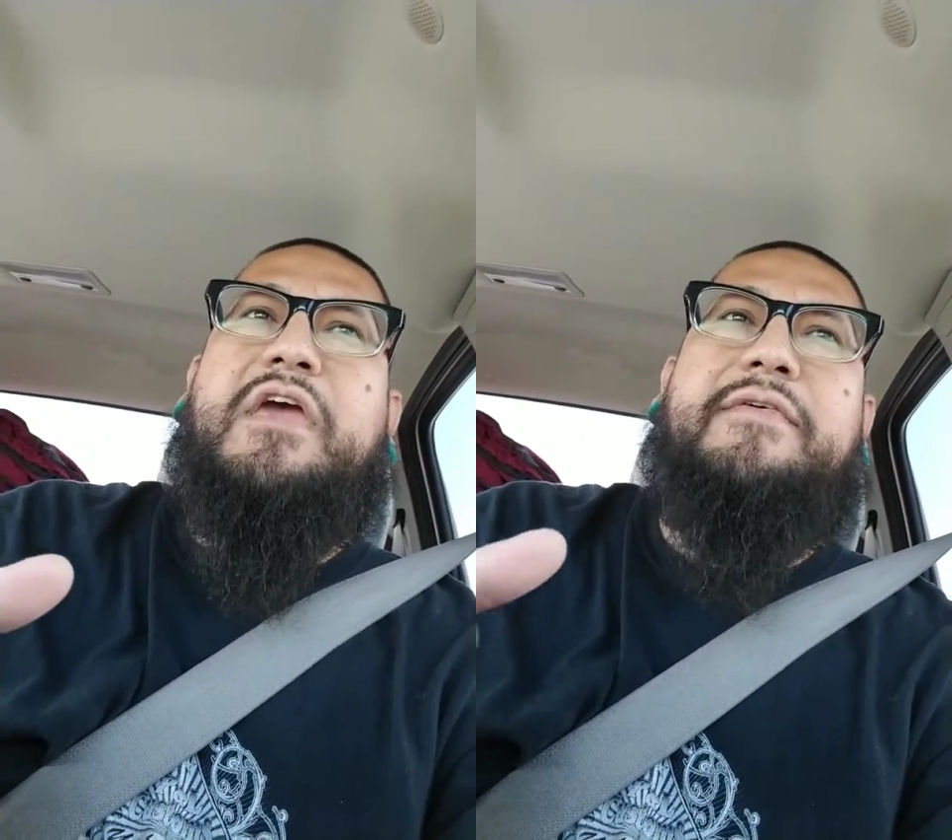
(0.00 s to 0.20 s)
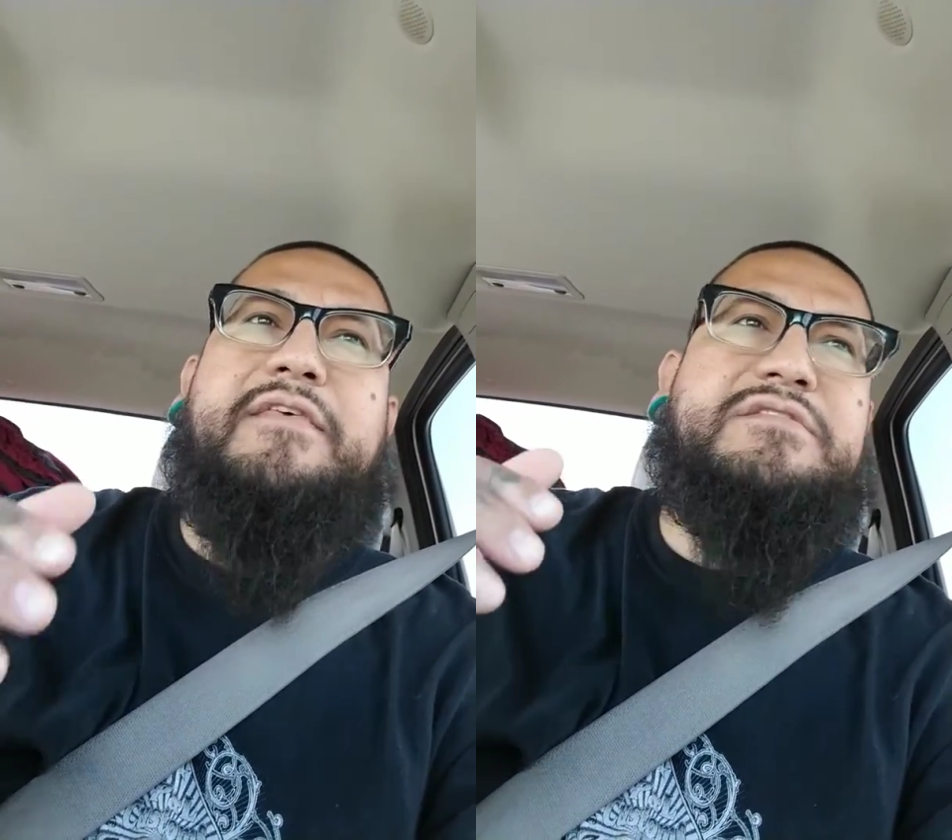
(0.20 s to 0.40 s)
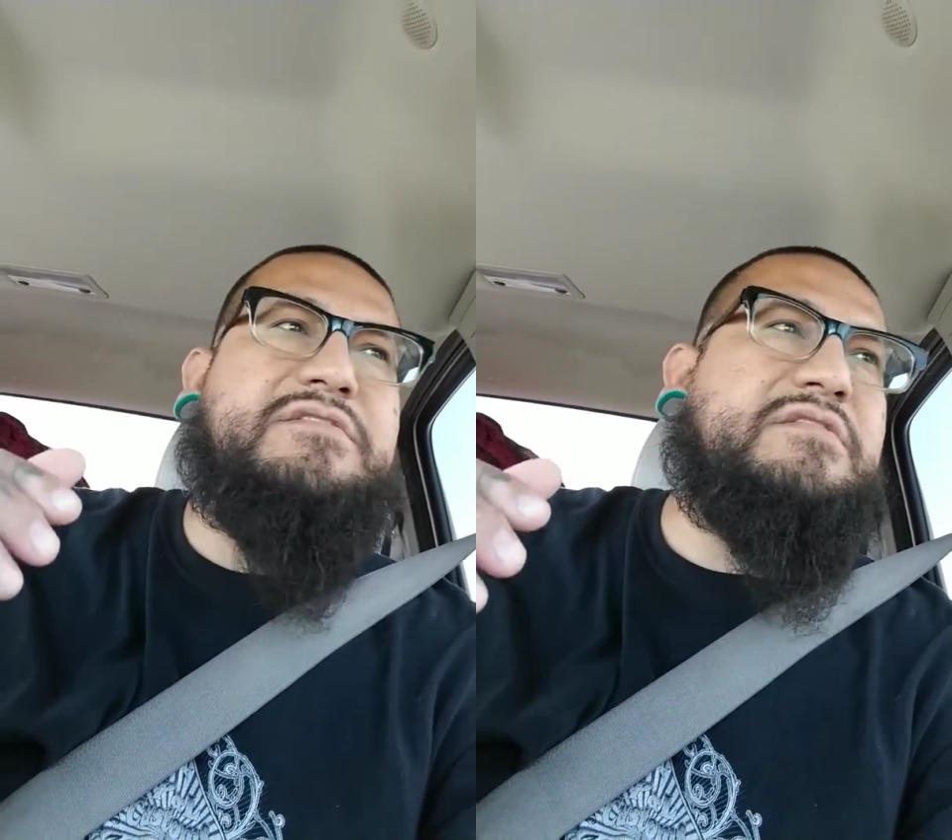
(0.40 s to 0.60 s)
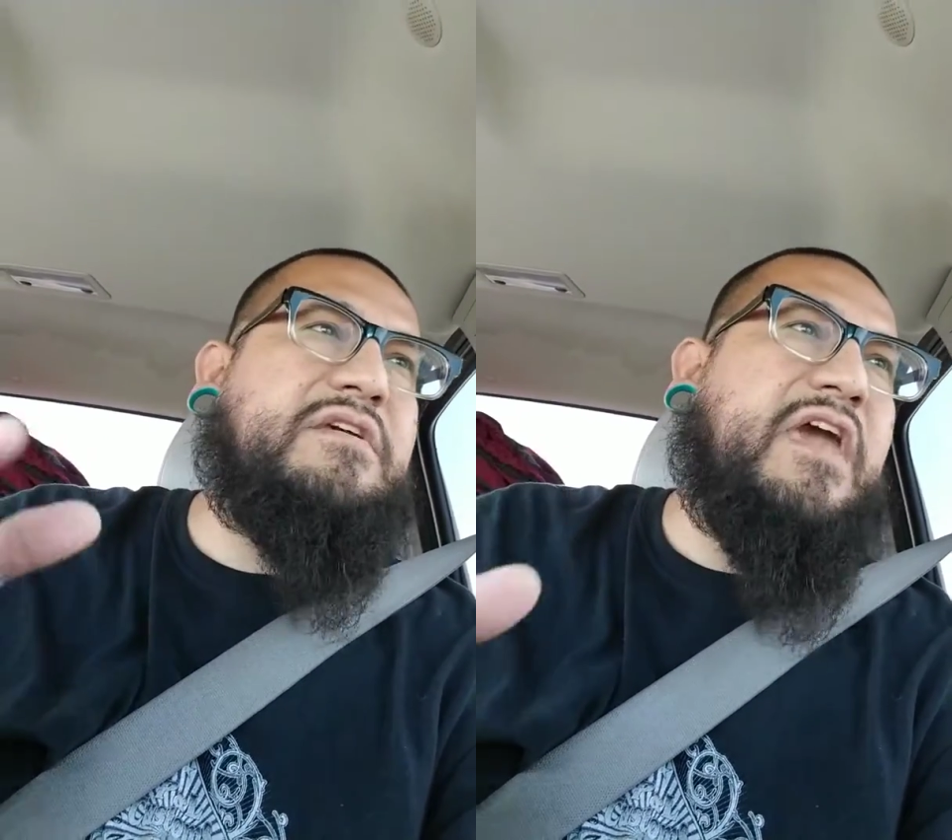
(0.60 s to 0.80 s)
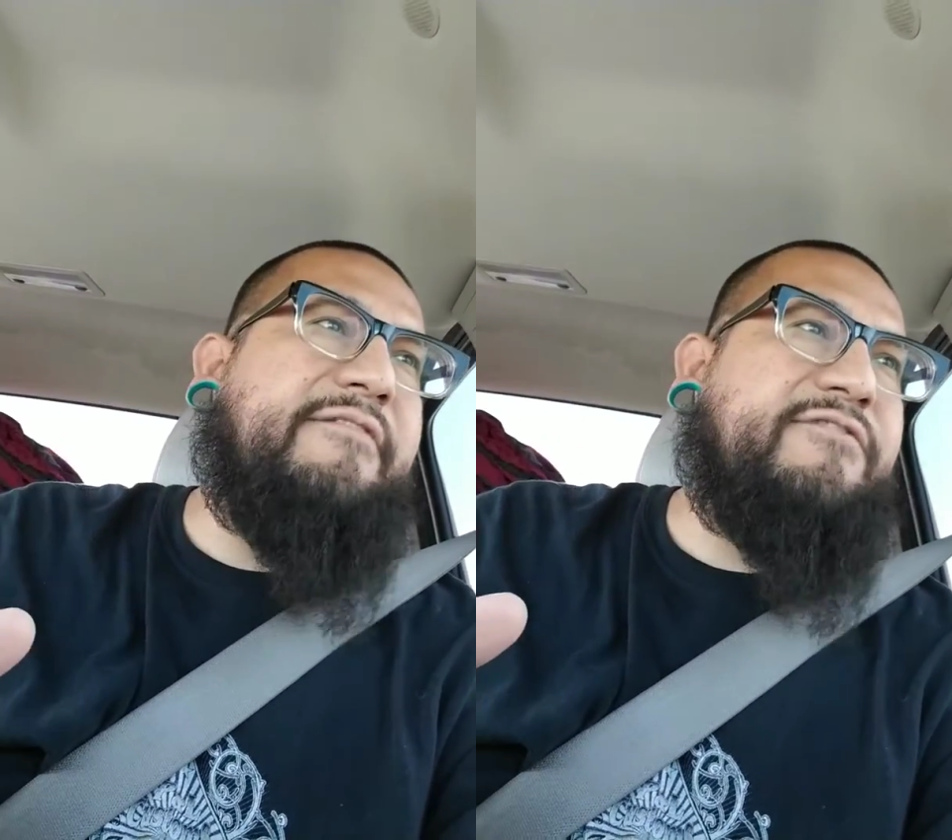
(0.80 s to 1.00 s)
And this is a
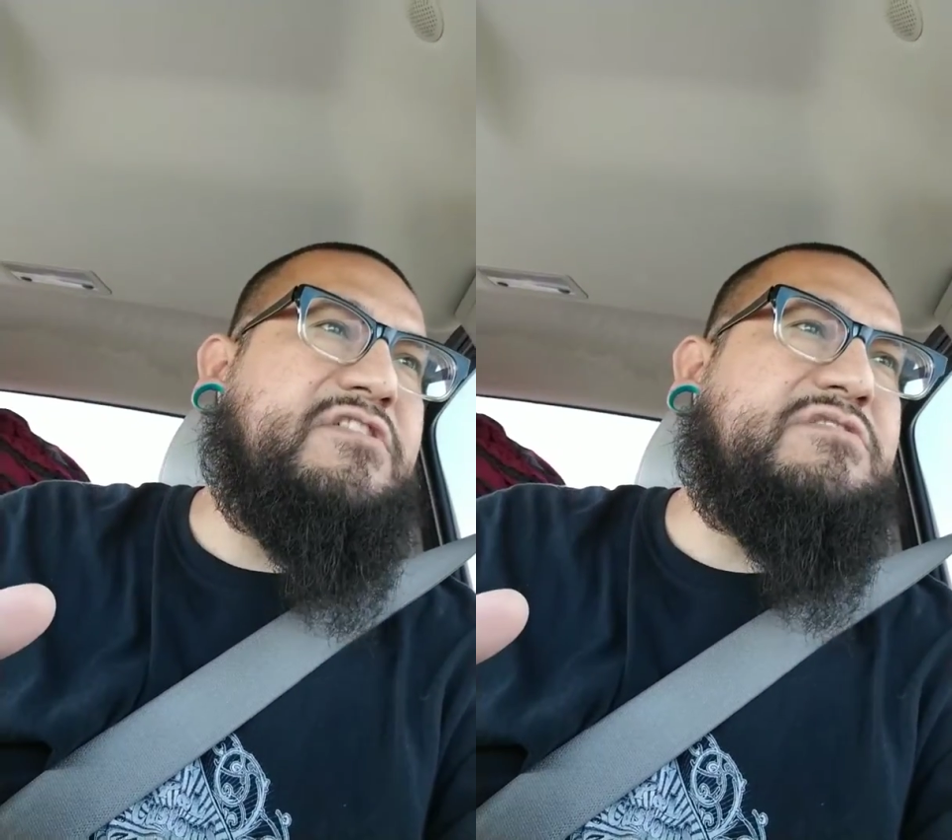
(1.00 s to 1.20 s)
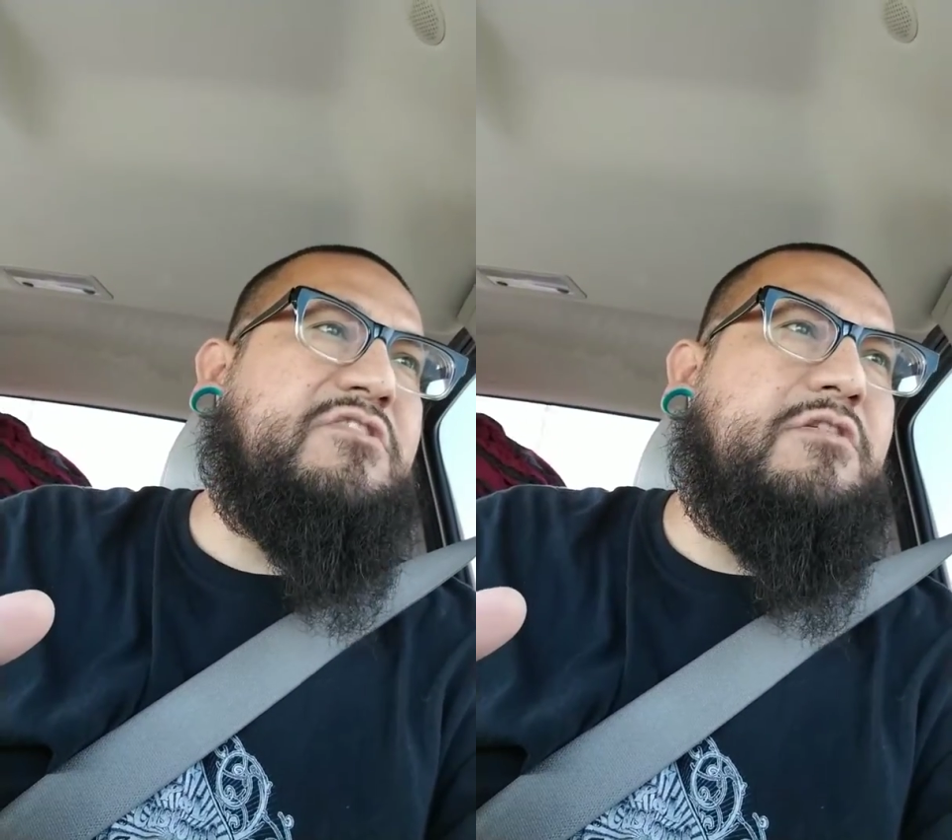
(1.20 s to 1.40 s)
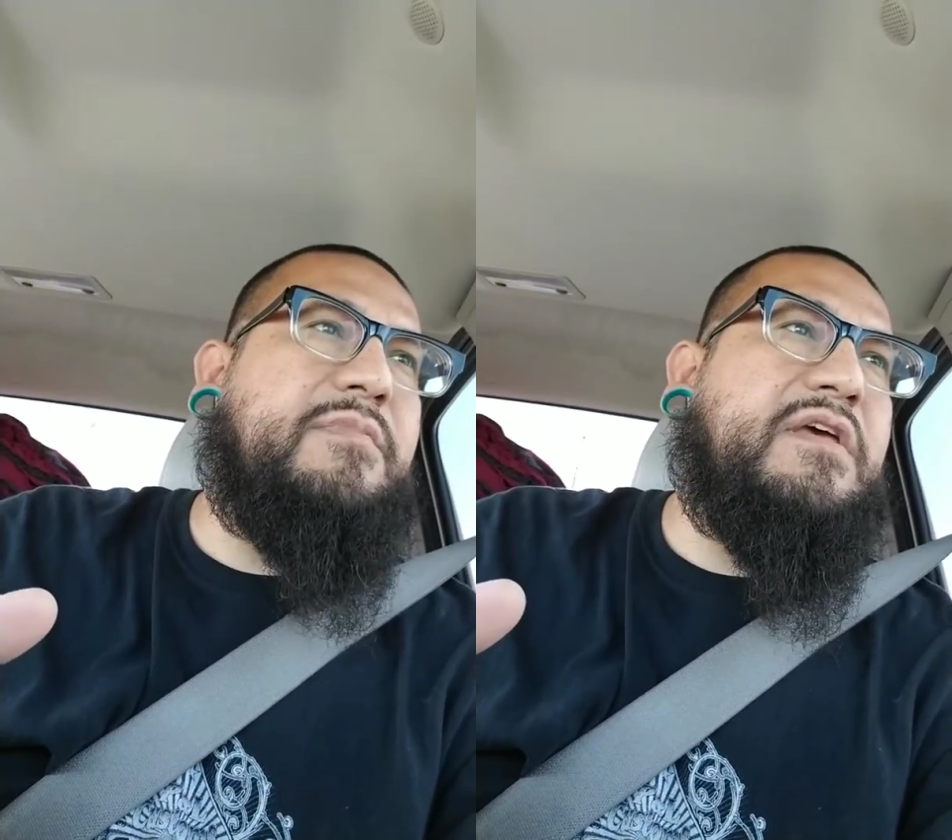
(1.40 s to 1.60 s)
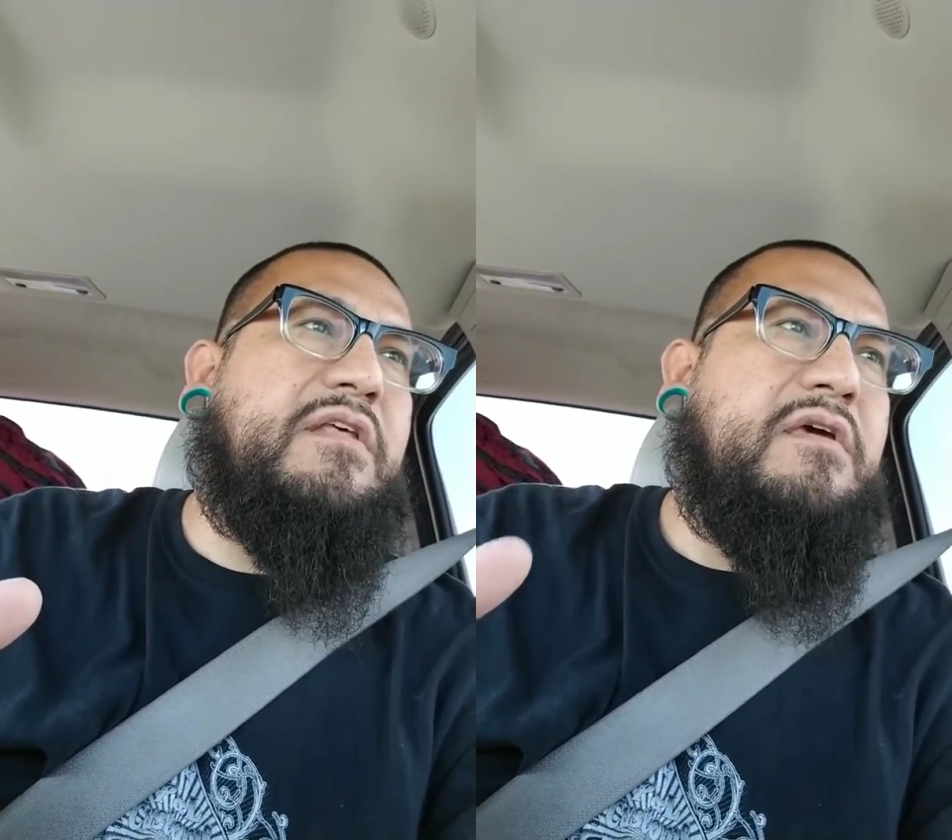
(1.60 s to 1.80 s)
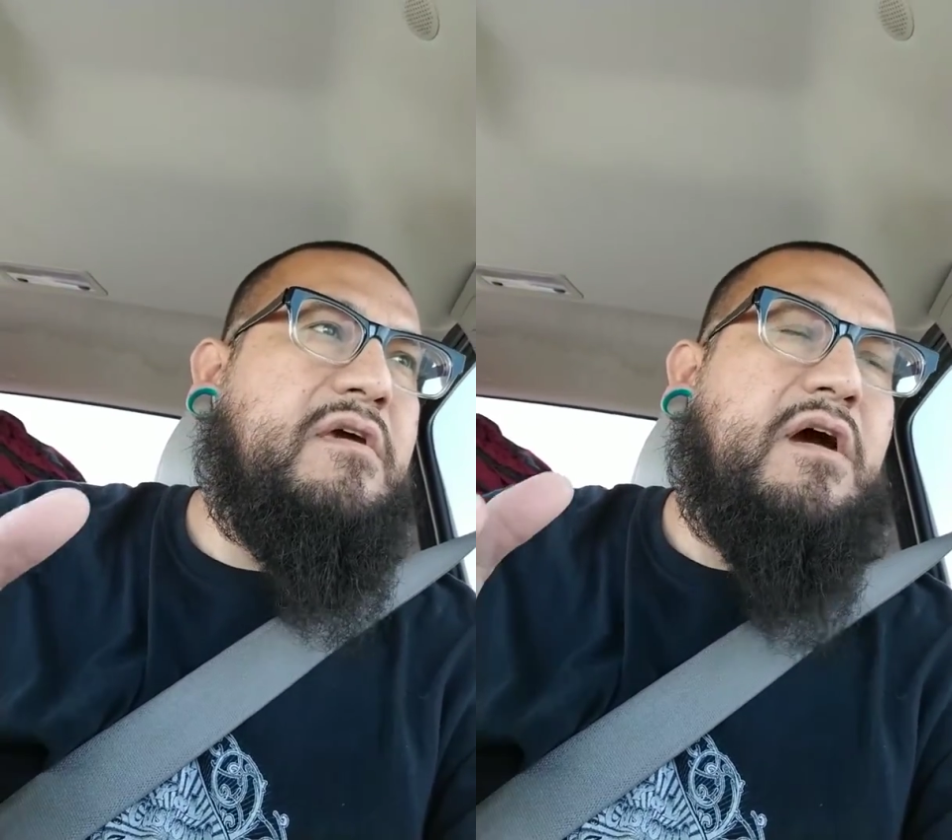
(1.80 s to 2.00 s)
catfish tournament
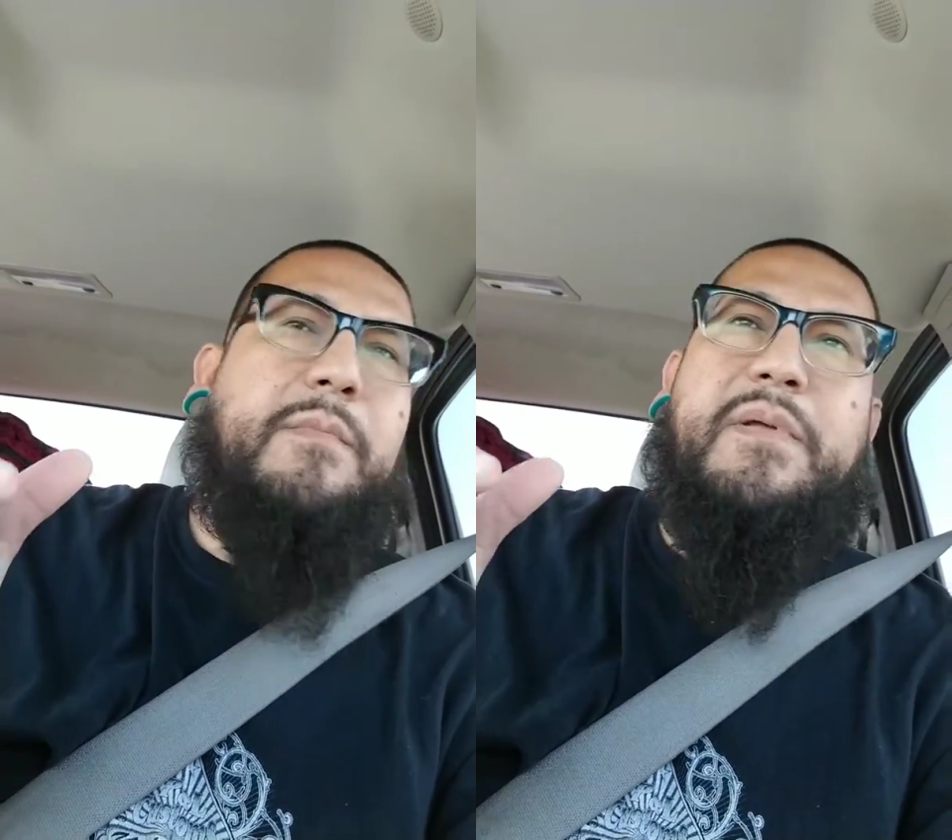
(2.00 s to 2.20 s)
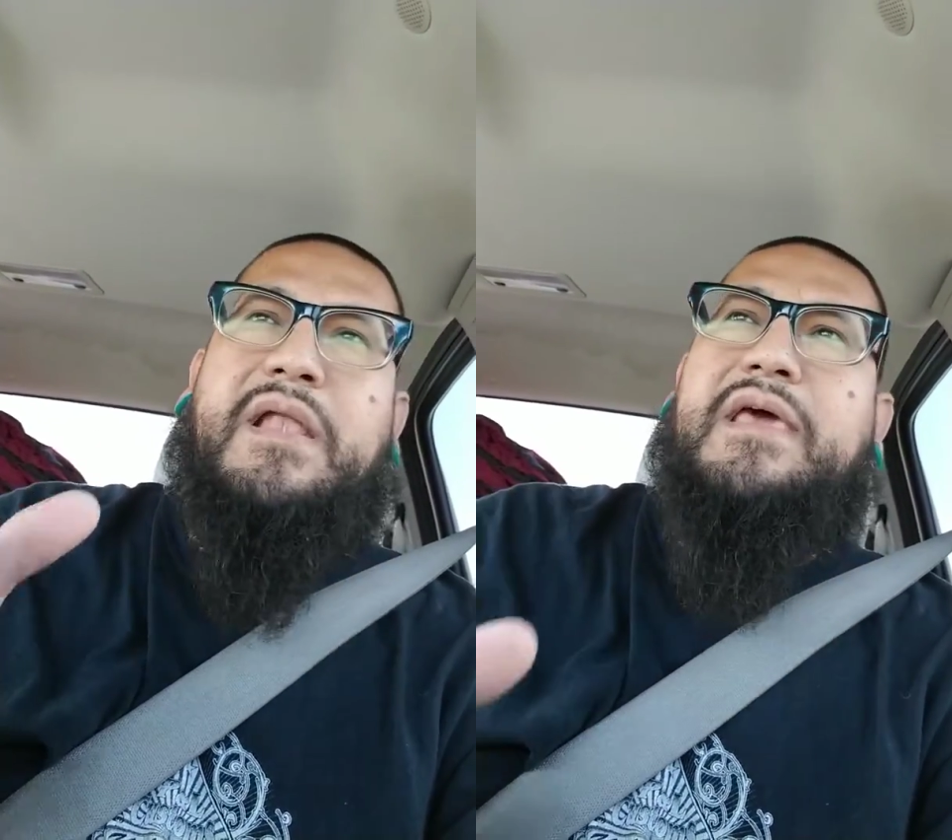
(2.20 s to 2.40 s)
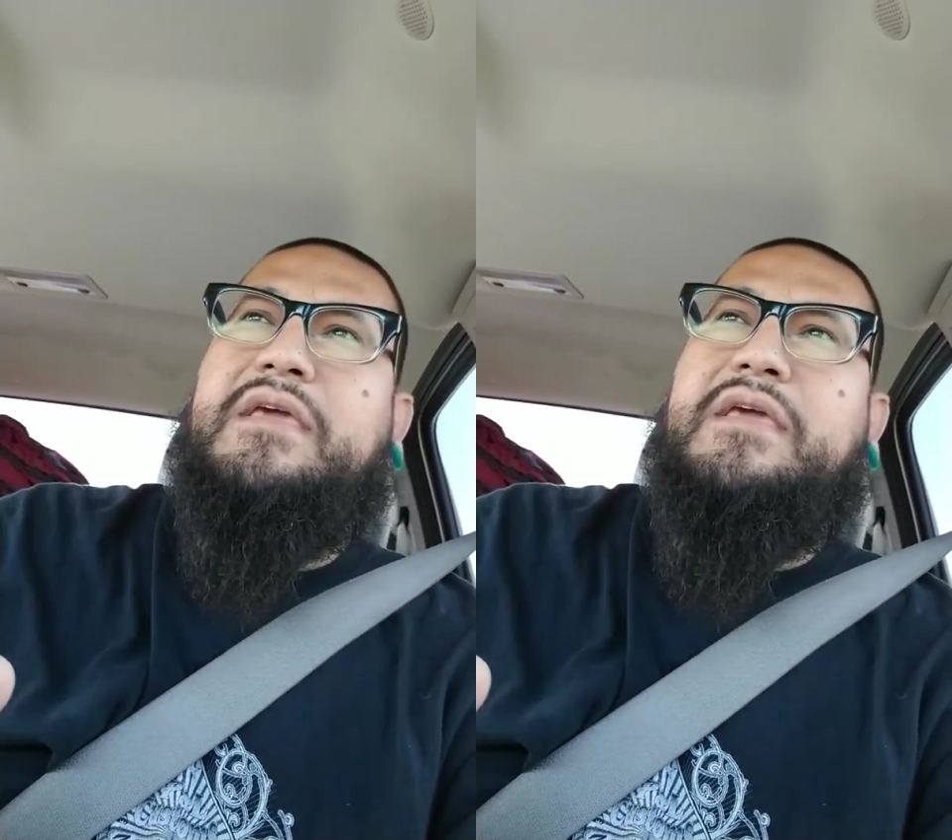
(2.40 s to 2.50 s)
up in Lake